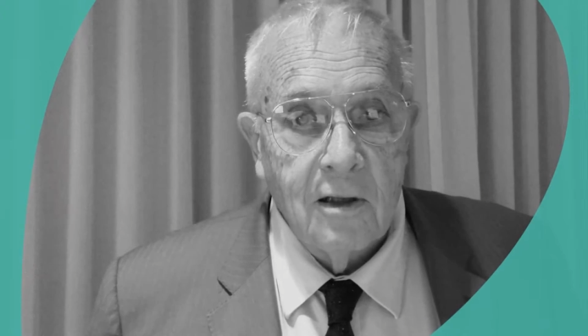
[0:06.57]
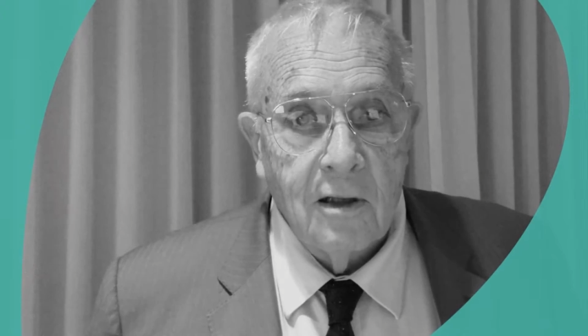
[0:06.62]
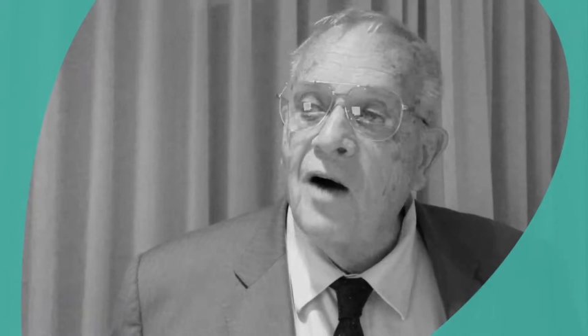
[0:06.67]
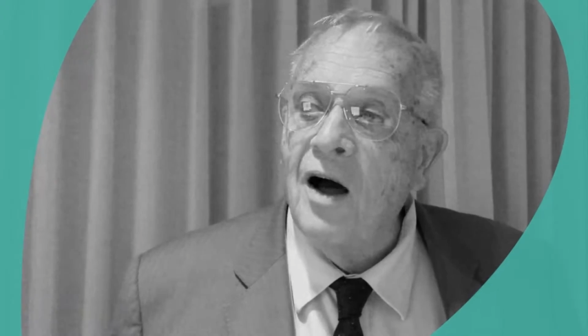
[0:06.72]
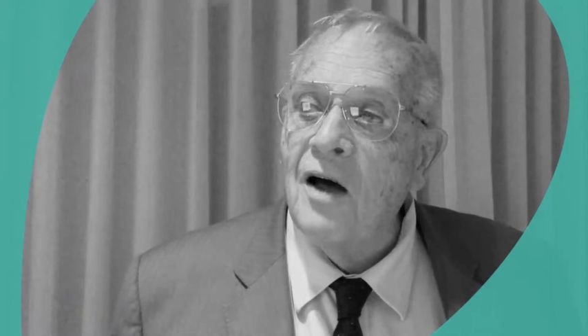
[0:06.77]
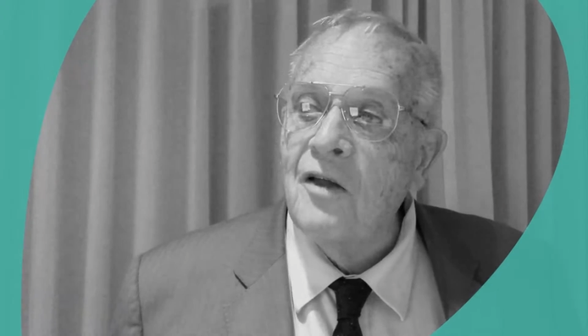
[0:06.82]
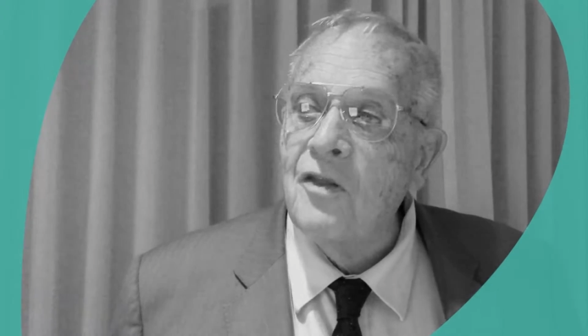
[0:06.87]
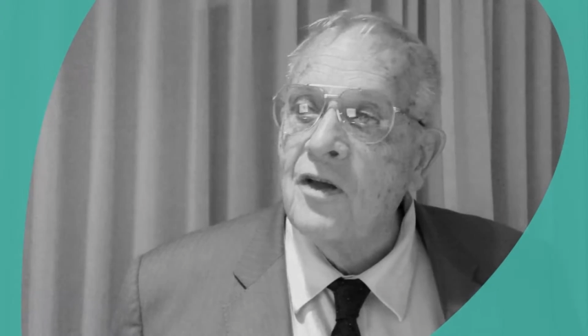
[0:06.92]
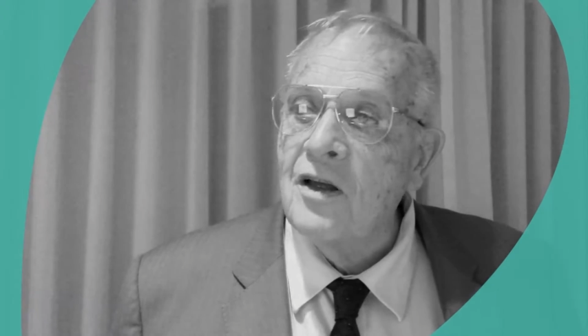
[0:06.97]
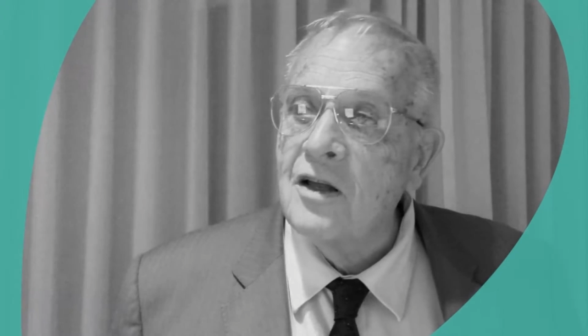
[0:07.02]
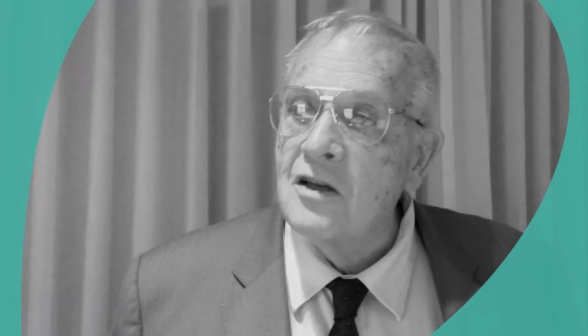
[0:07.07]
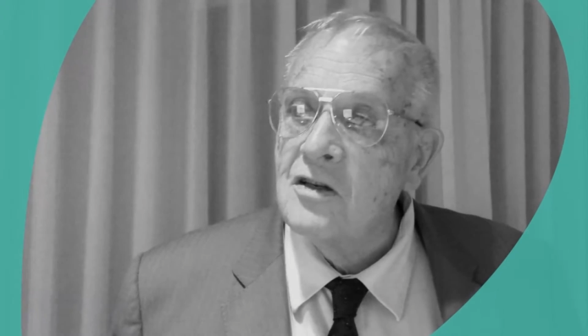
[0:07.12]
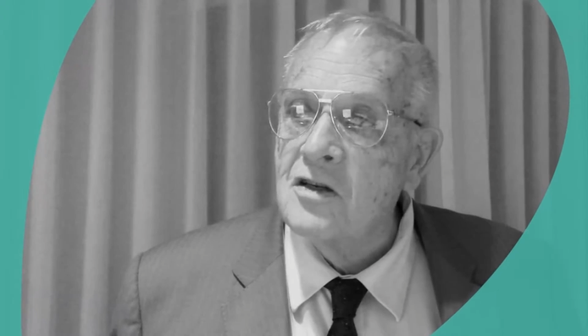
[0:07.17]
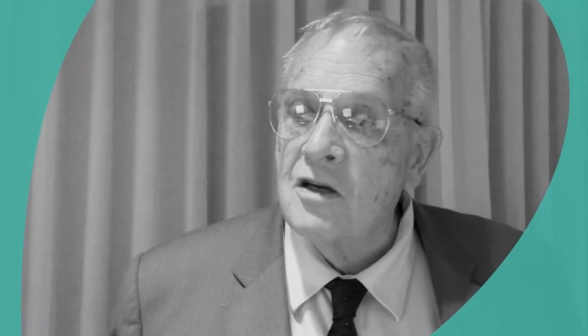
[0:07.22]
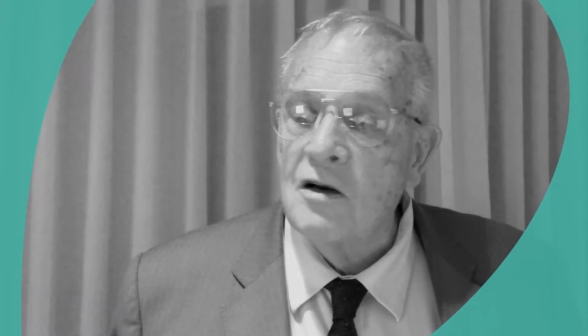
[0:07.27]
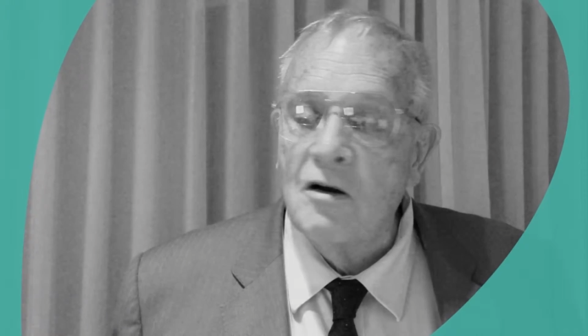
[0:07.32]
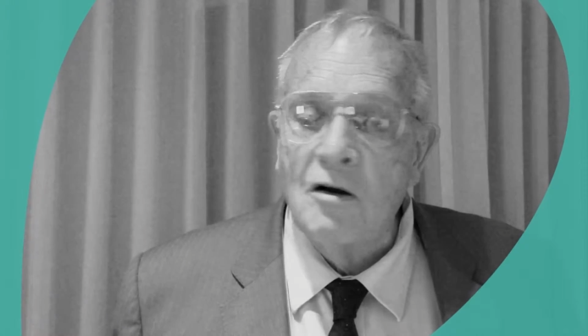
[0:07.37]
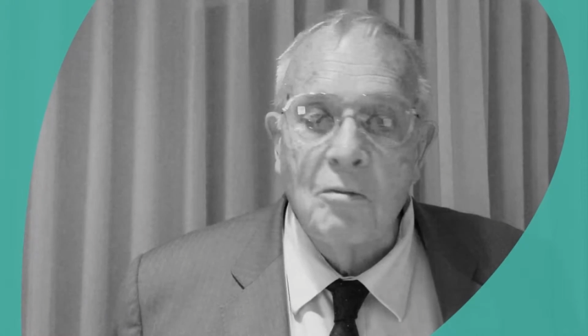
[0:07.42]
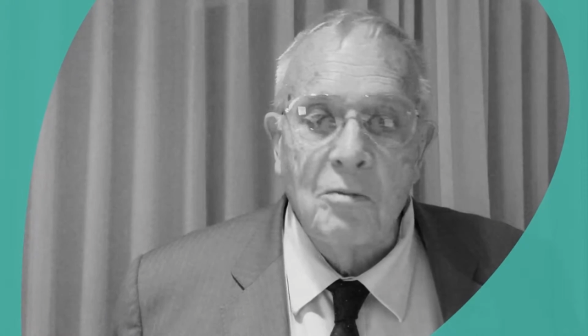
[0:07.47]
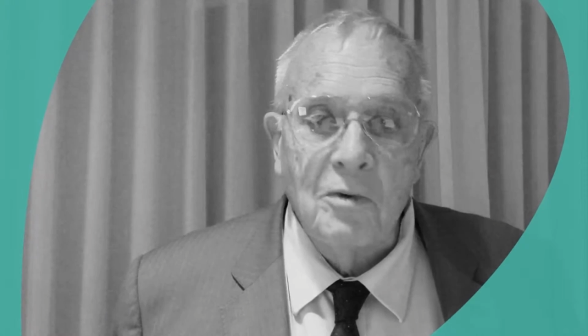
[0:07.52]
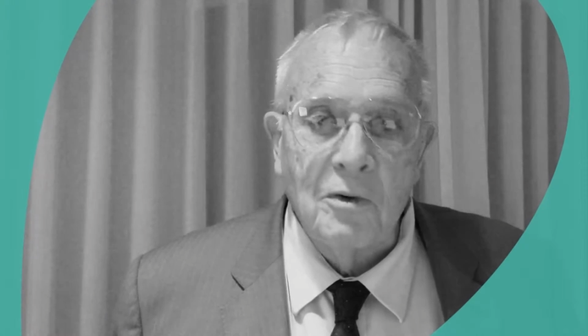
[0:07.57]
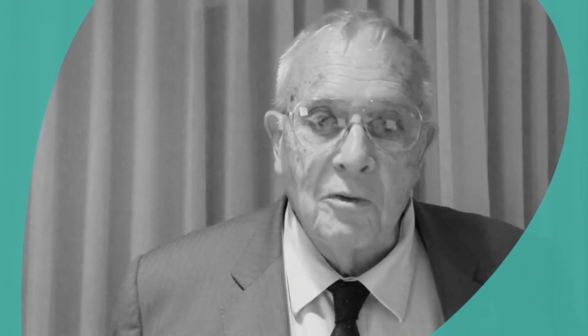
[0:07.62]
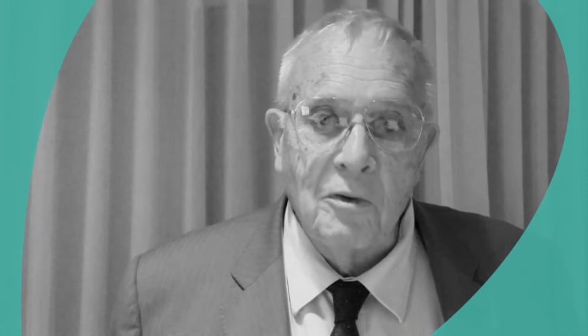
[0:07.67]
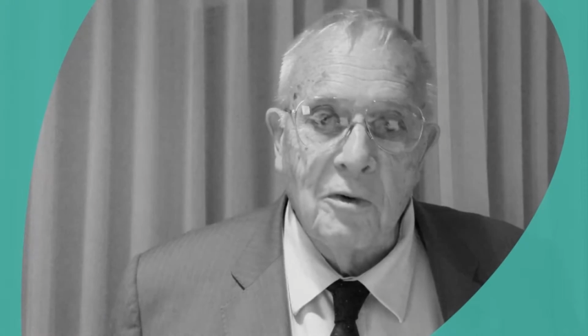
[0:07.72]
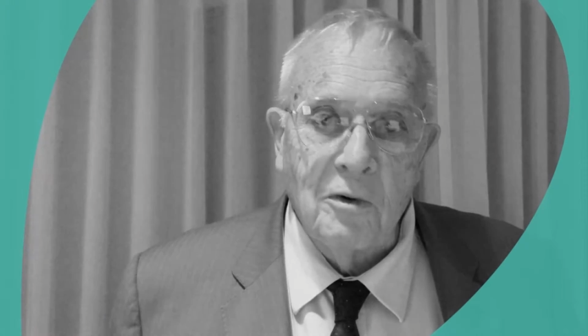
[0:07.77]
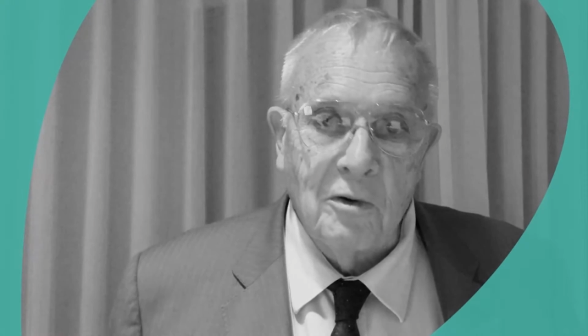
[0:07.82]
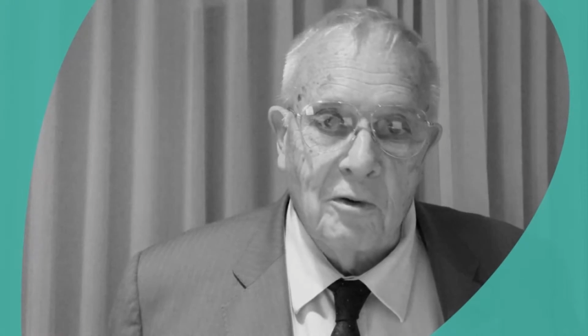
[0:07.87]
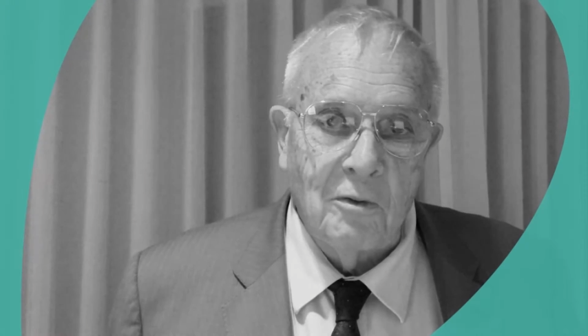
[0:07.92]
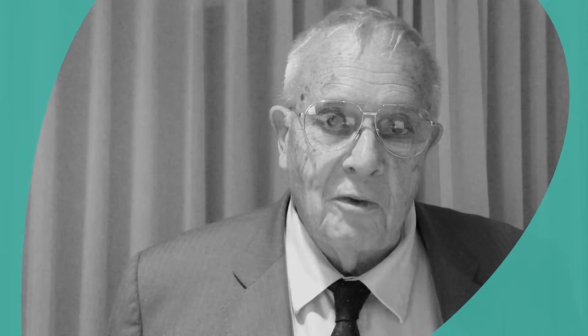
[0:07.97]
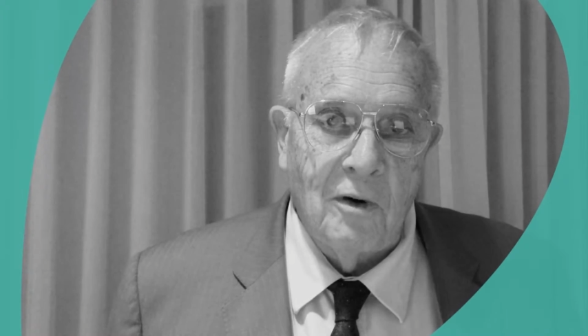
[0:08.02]
I think it's terribly
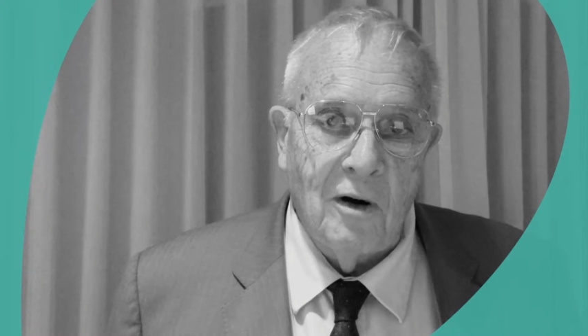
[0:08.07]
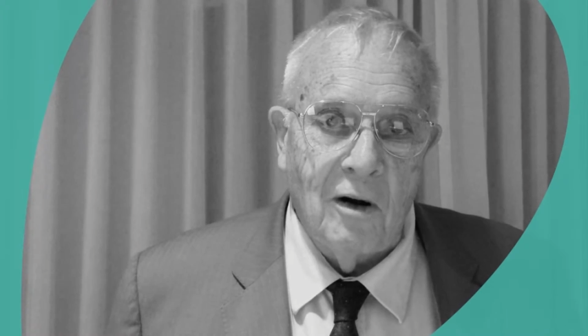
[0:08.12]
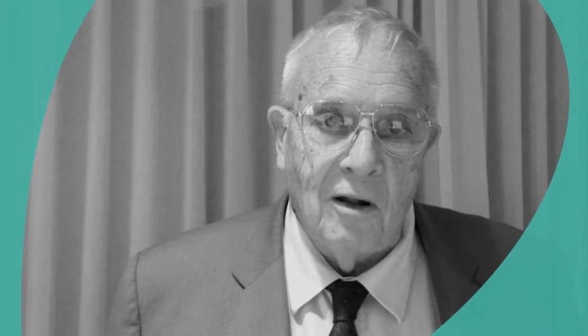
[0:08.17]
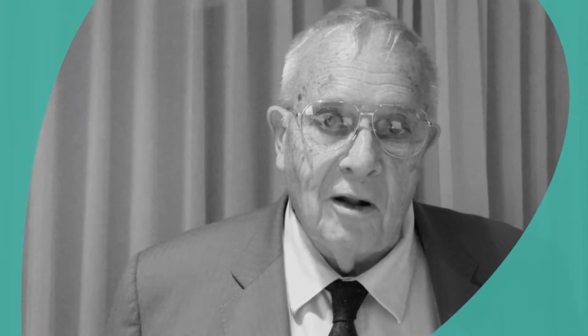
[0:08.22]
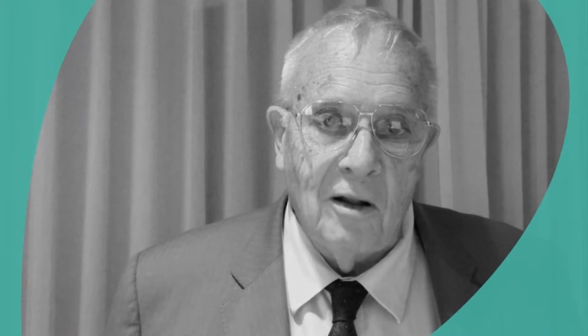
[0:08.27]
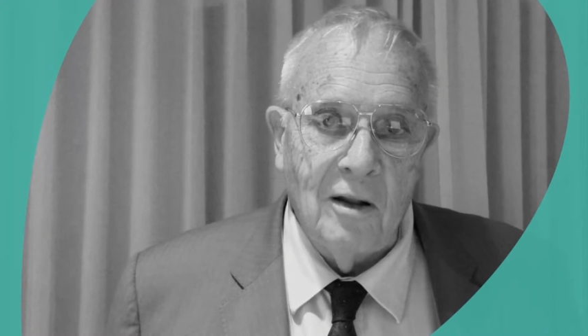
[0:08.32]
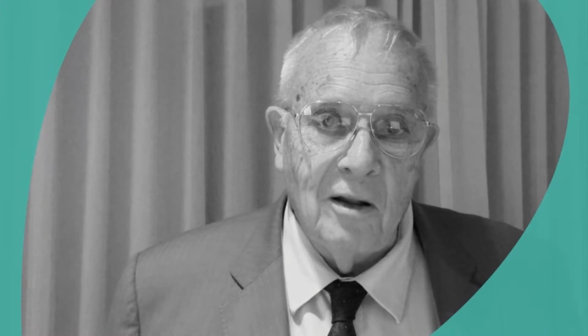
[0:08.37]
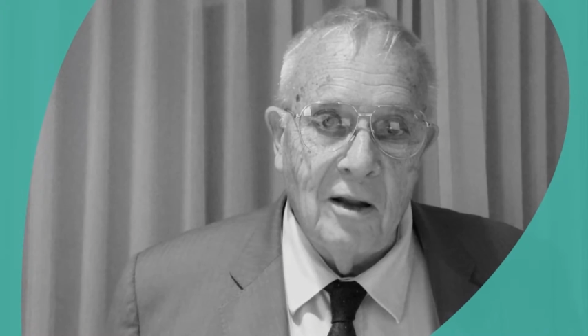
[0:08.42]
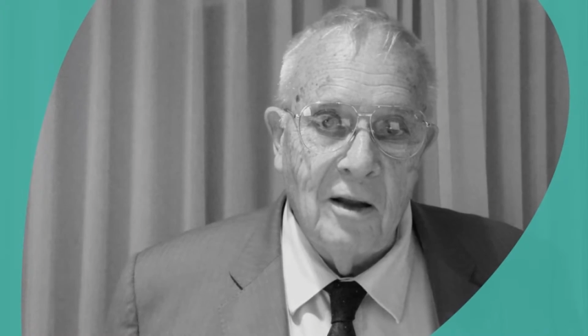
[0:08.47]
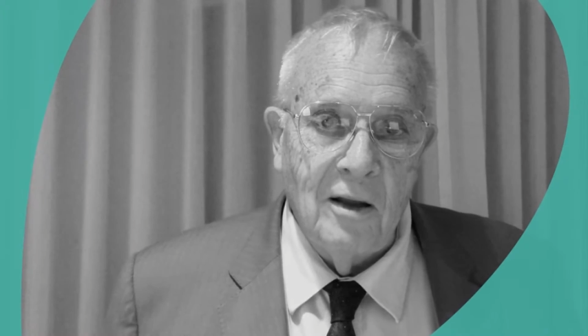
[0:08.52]
worthwhile.